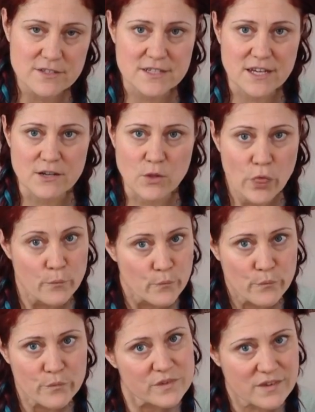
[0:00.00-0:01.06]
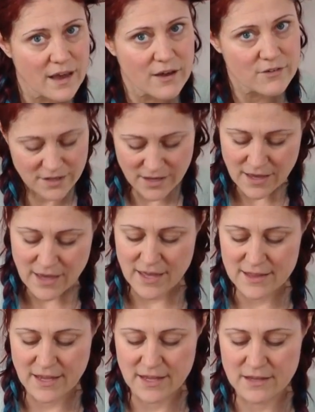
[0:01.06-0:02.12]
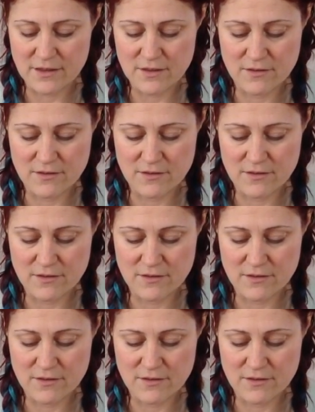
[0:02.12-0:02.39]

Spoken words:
There's like a little sound, and then